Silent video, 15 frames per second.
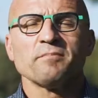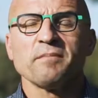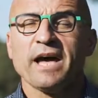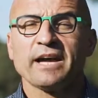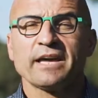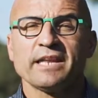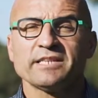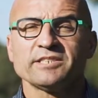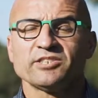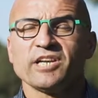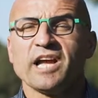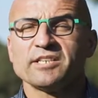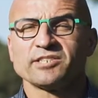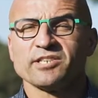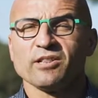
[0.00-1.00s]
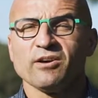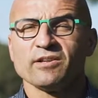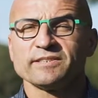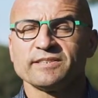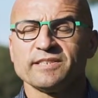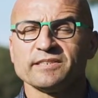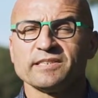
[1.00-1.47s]
The market has changed a
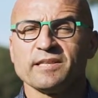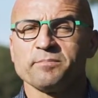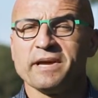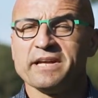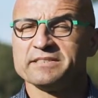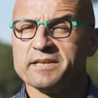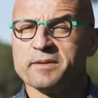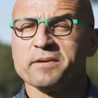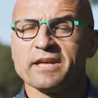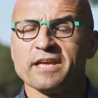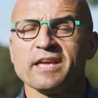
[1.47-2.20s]
lot since the pandemic